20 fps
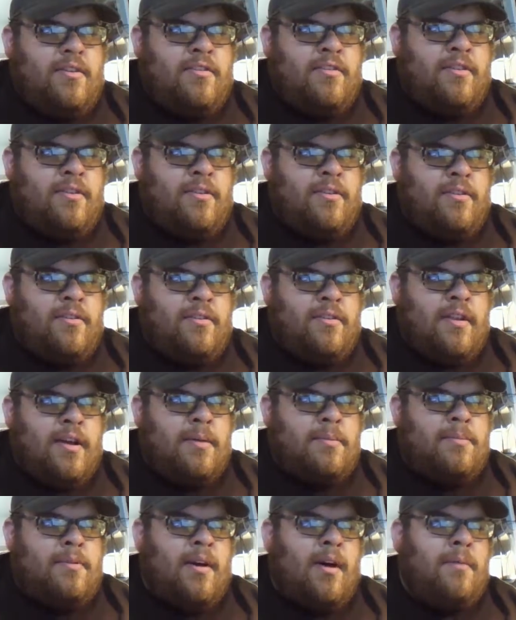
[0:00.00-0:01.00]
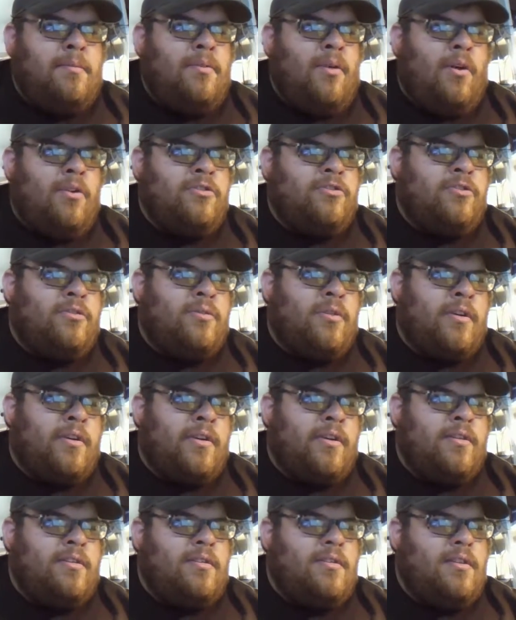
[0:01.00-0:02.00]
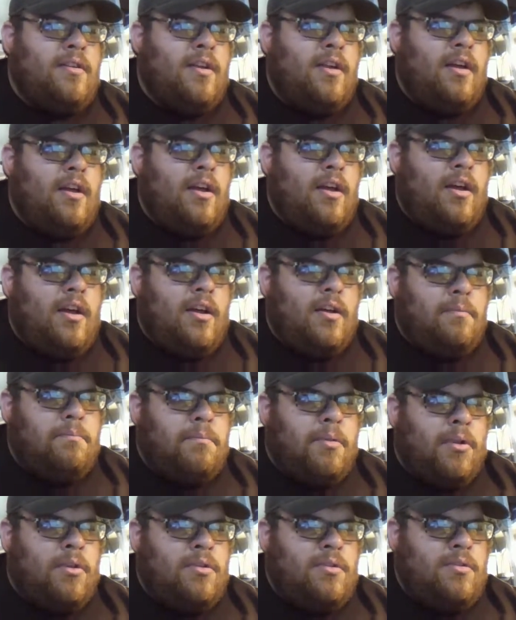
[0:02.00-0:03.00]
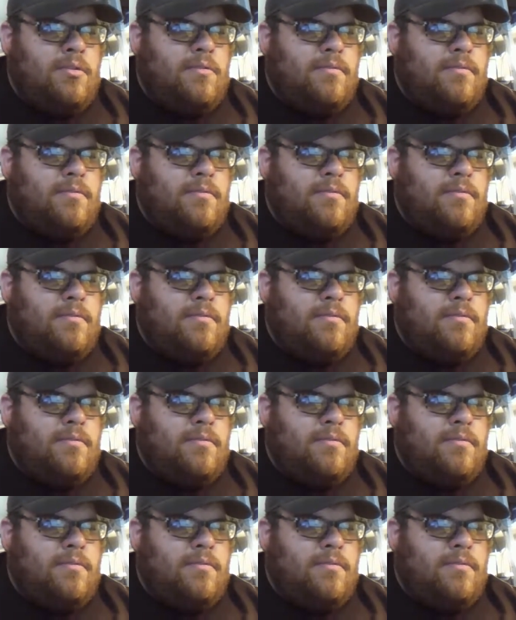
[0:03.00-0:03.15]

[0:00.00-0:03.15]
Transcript: series laptops, ultra rugged, built.